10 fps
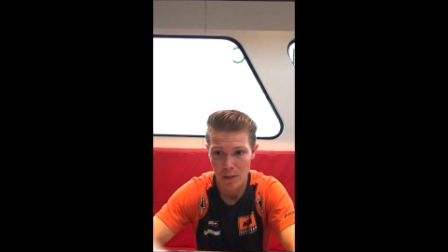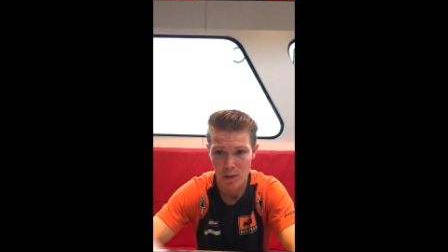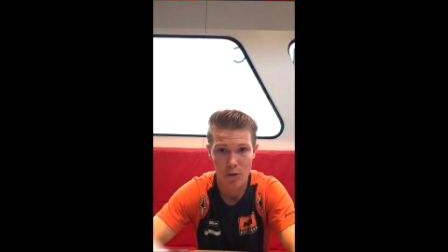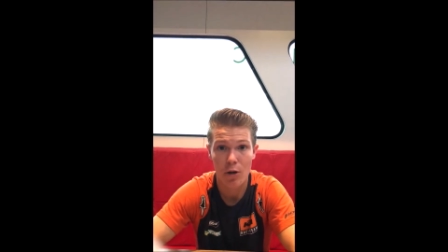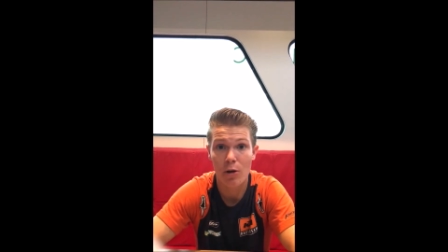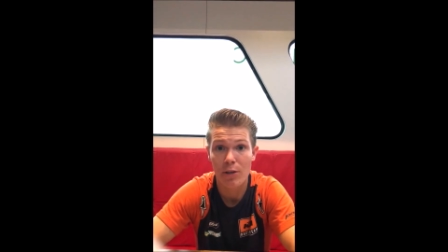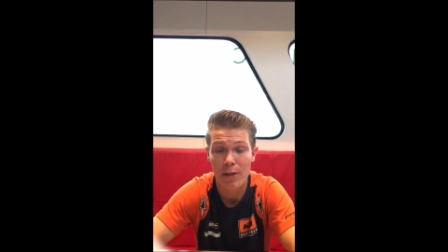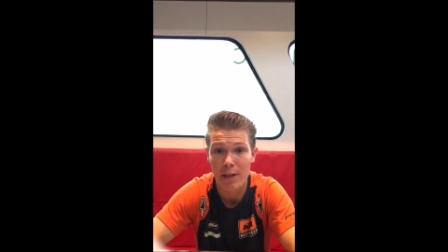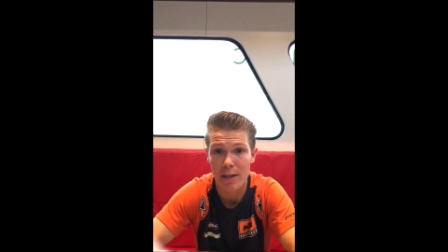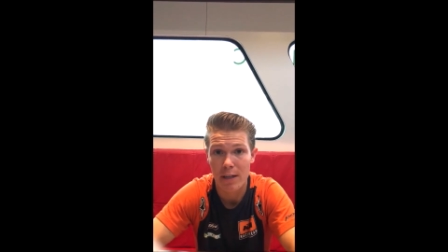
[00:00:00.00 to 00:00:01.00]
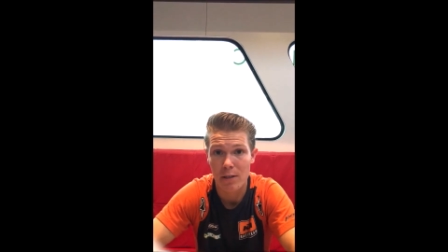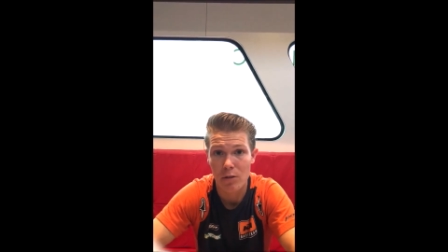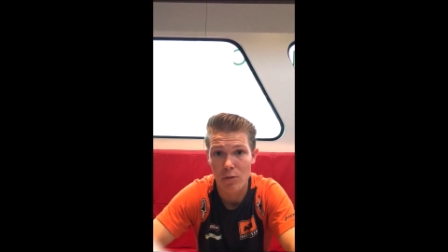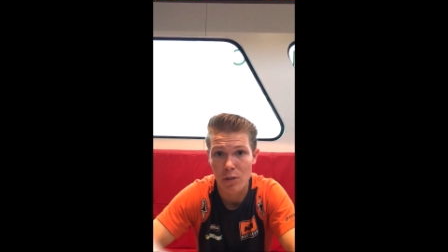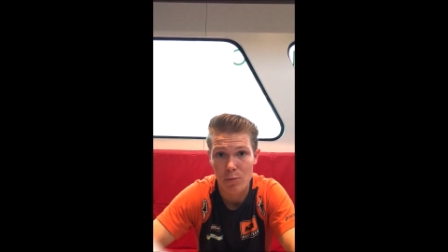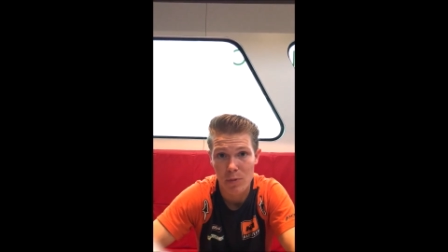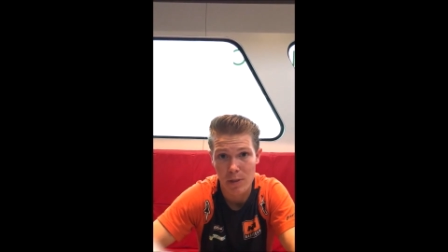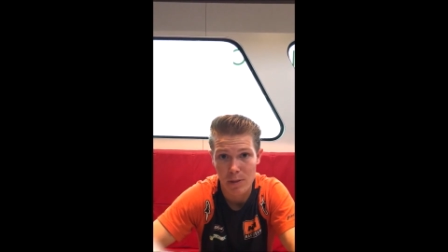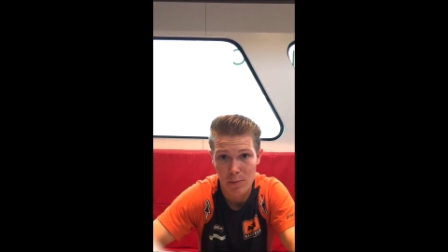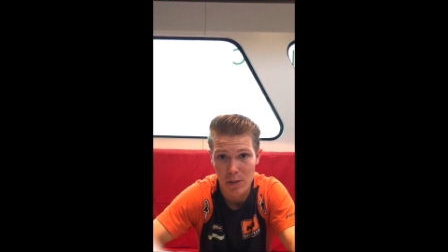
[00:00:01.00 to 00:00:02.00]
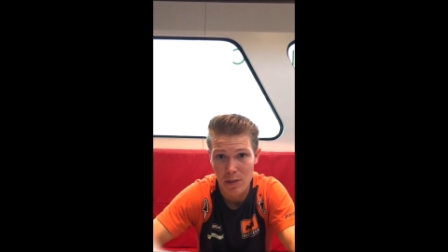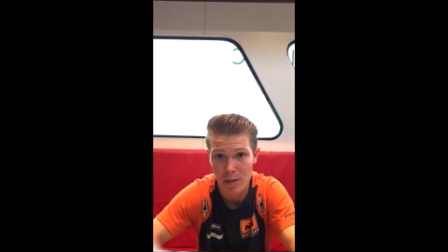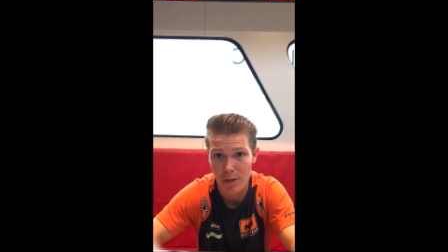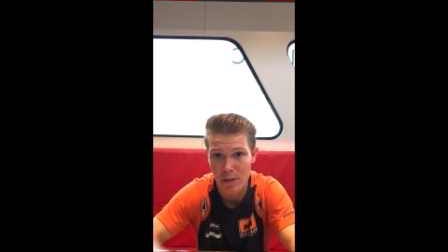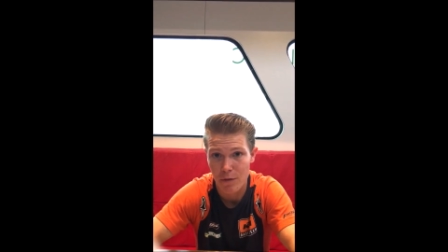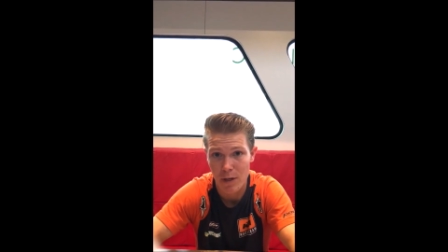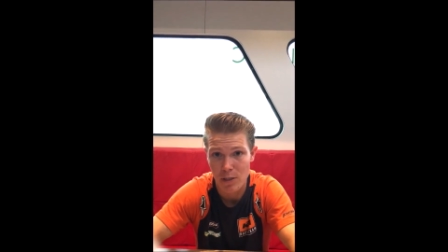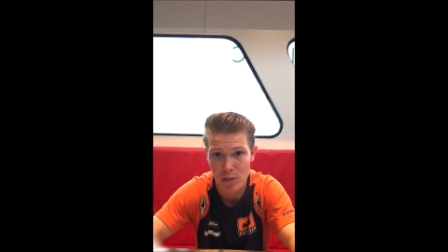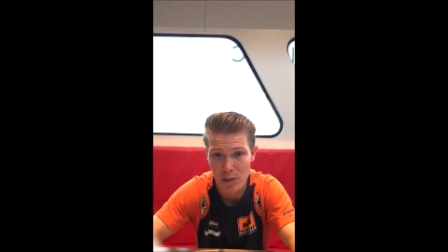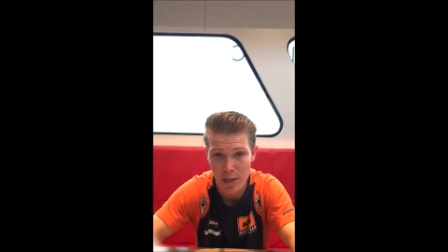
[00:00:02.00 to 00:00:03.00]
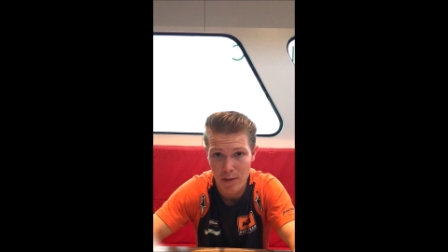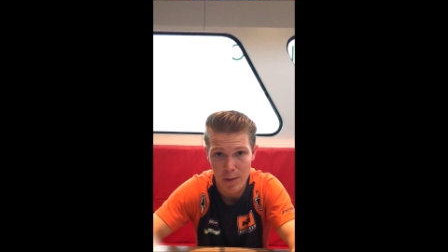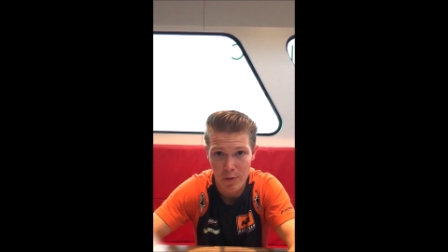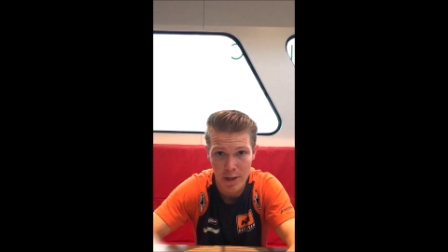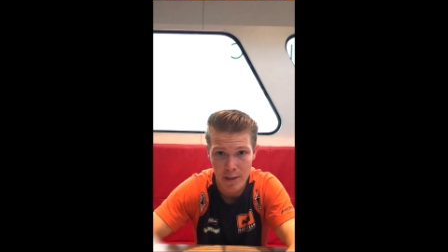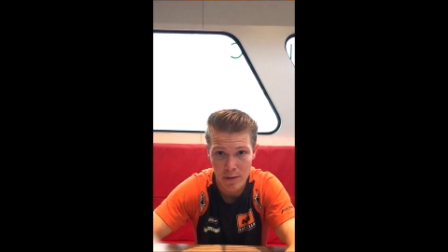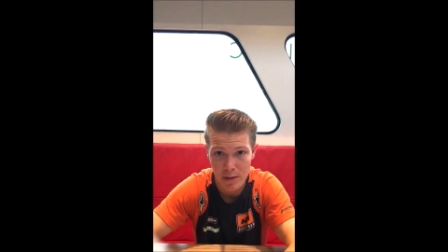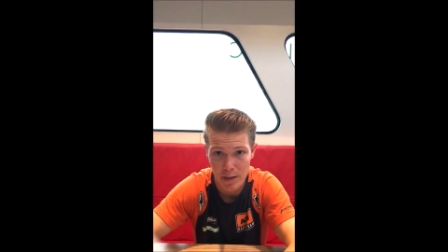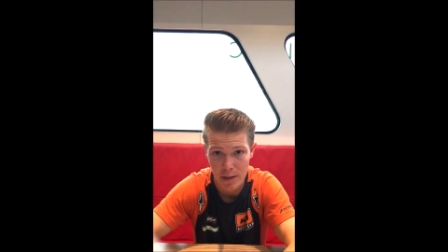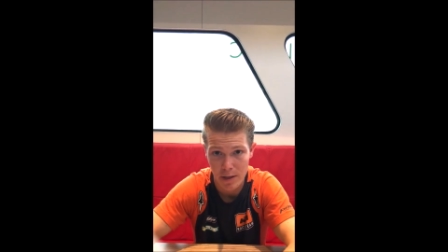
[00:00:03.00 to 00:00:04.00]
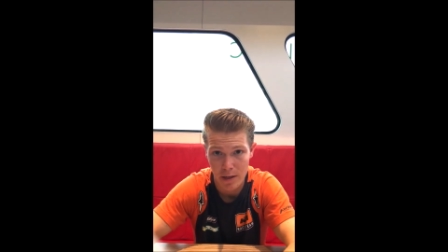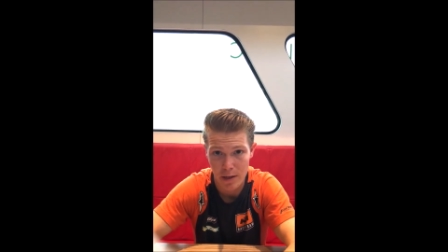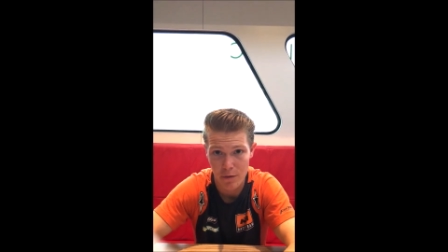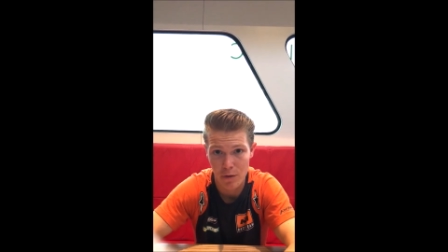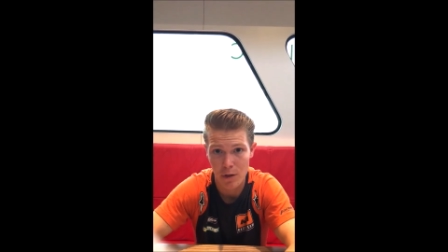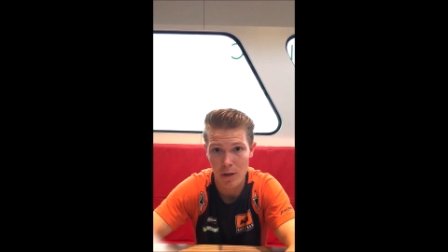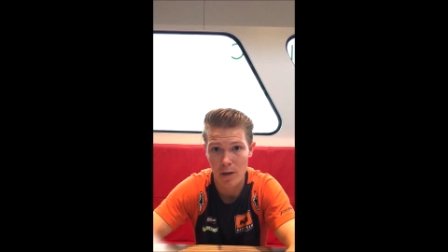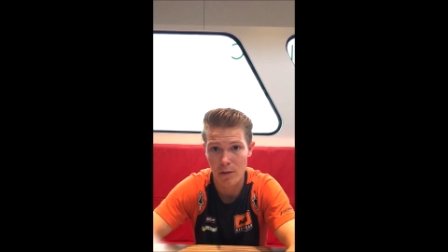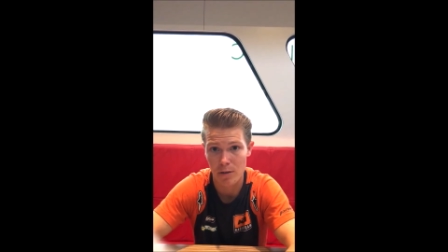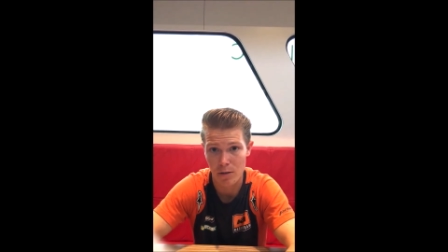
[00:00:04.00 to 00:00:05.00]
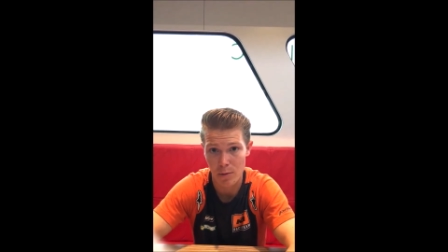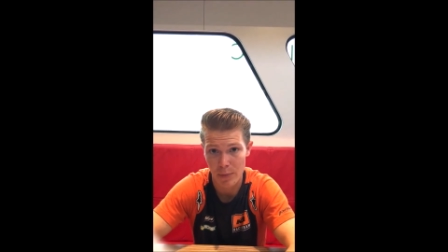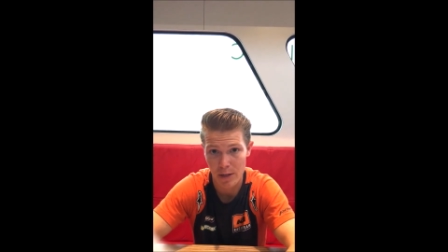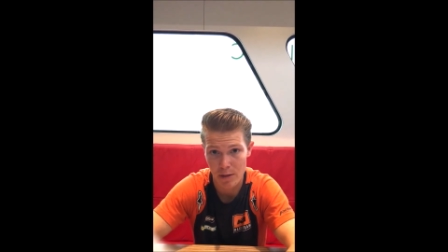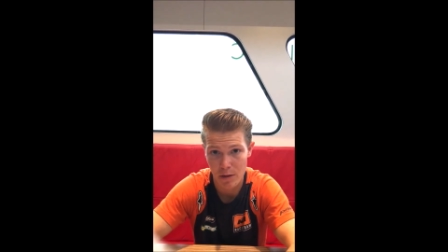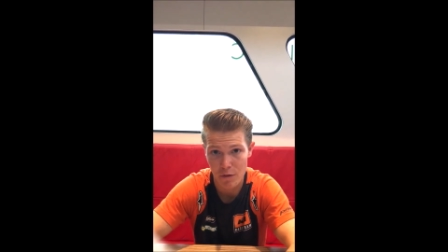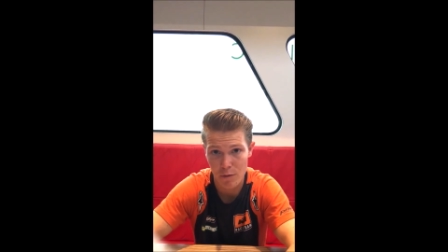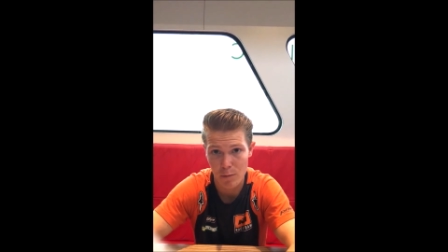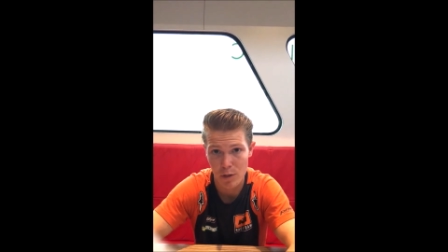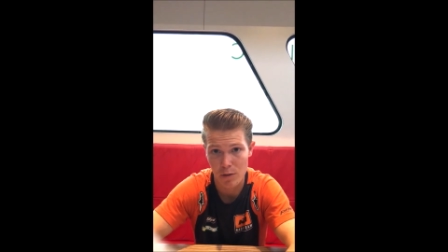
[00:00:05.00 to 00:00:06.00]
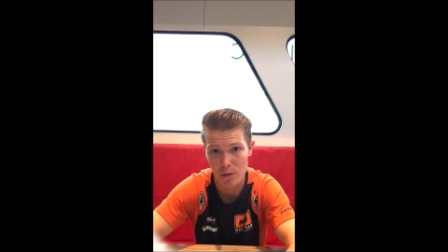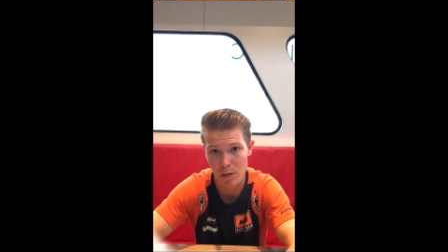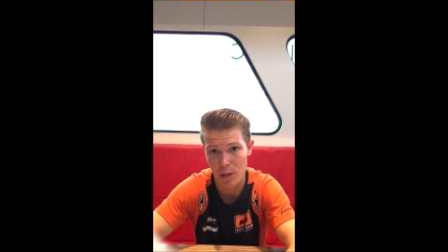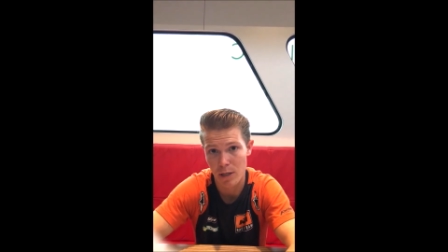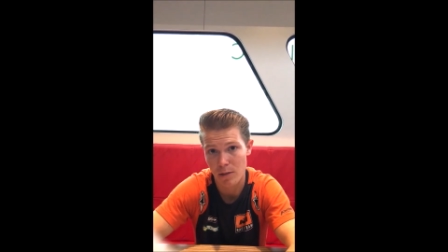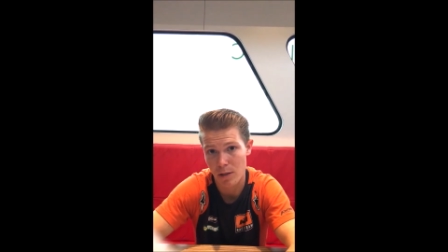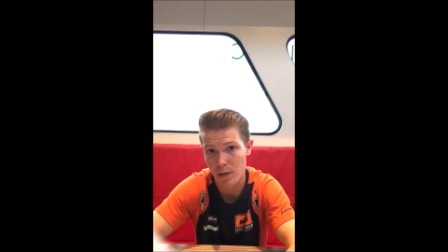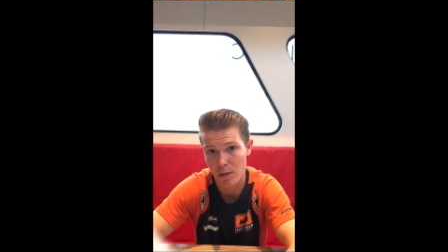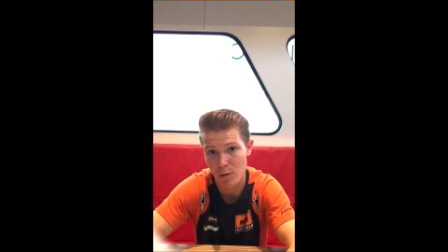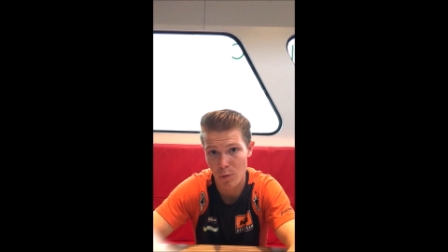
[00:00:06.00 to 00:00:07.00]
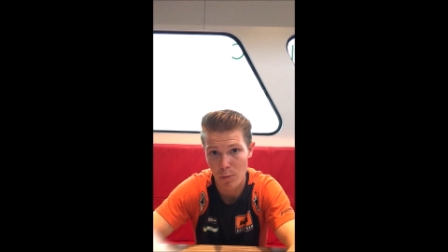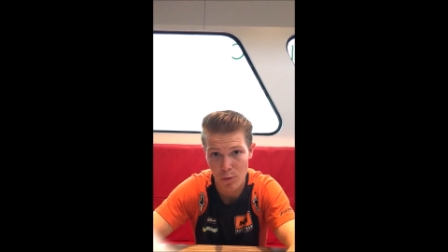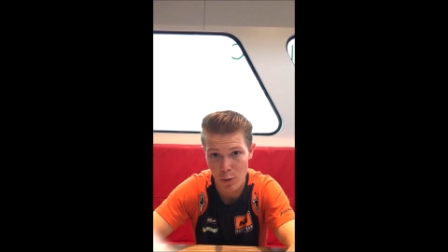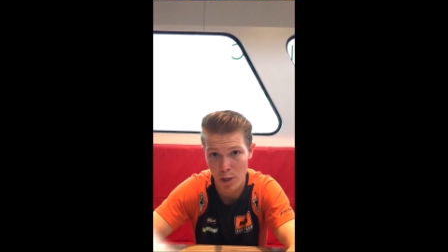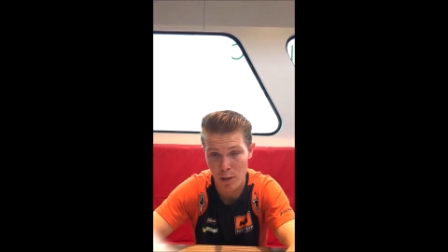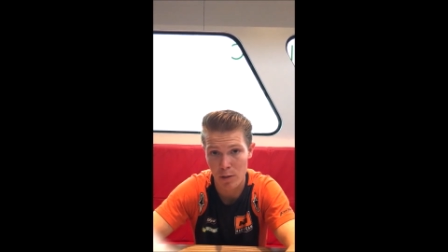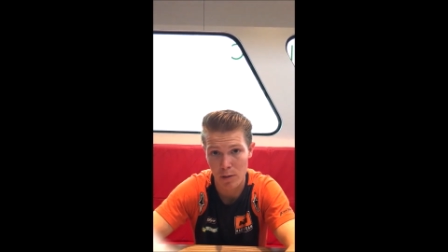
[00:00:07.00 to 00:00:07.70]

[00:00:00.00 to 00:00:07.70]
So the only thing I can do is be the fastest KTM rider if we are not competitive, but I think at this moment we are.